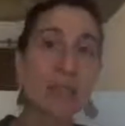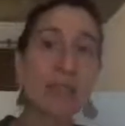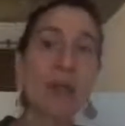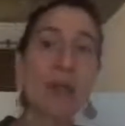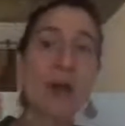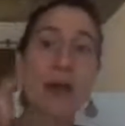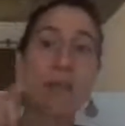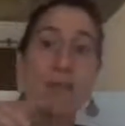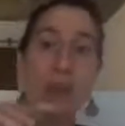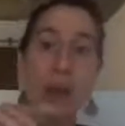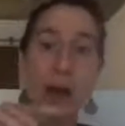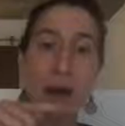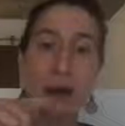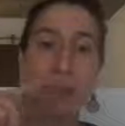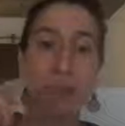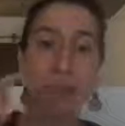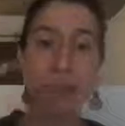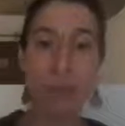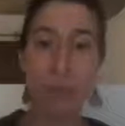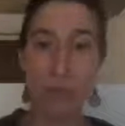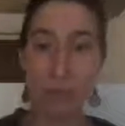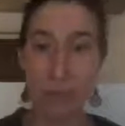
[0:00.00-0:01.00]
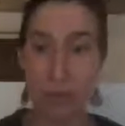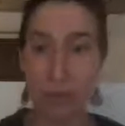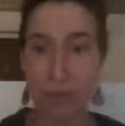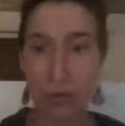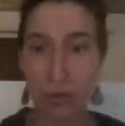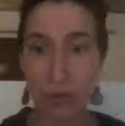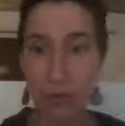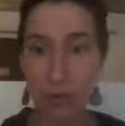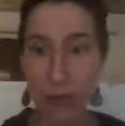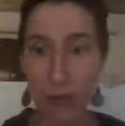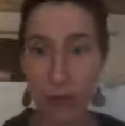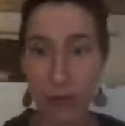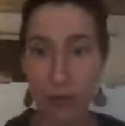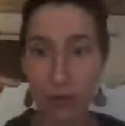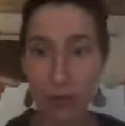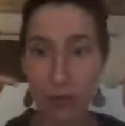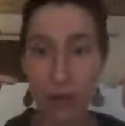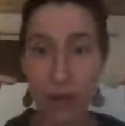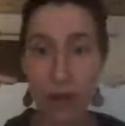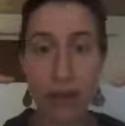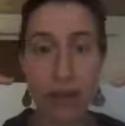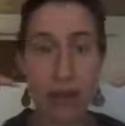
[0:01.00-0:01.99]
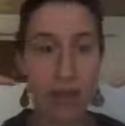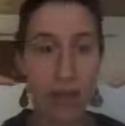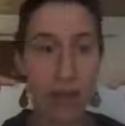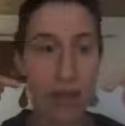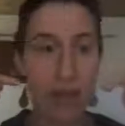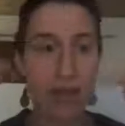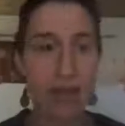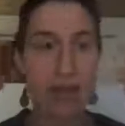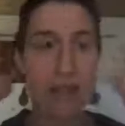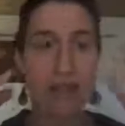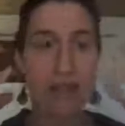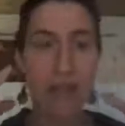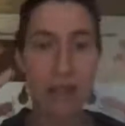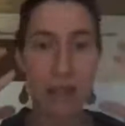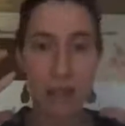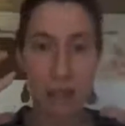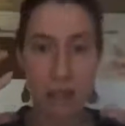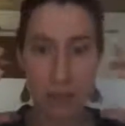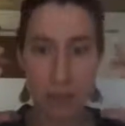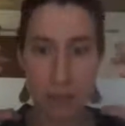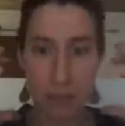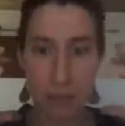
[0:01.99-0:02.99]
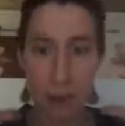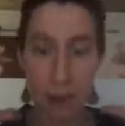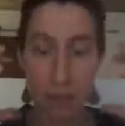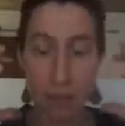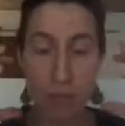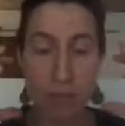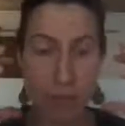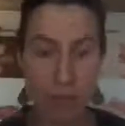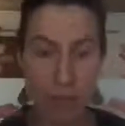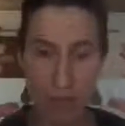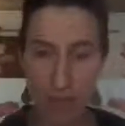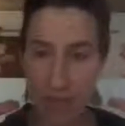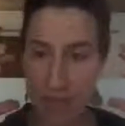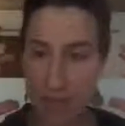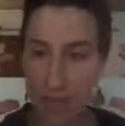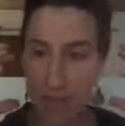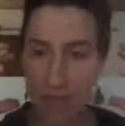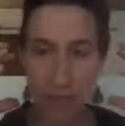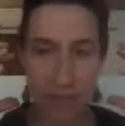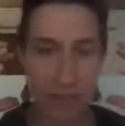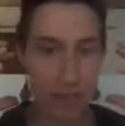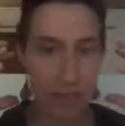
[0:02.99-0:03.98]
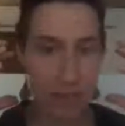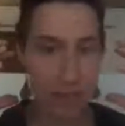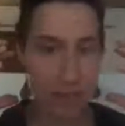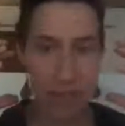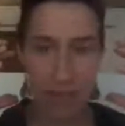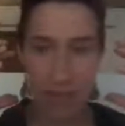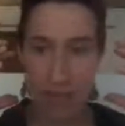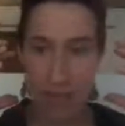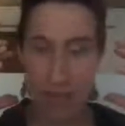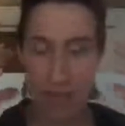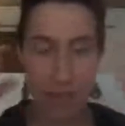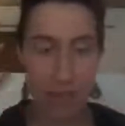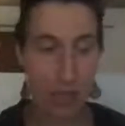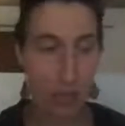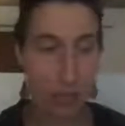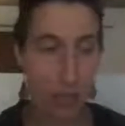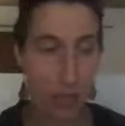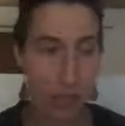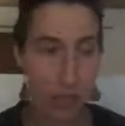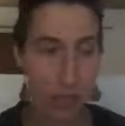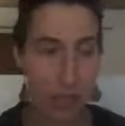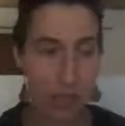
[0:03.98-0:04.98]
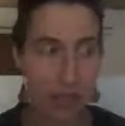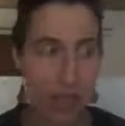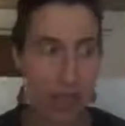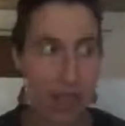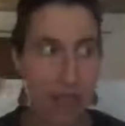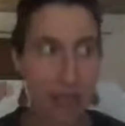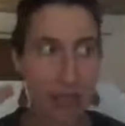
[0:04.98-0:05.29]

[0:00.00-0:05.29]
is about recognizing that the moment exactly as it is,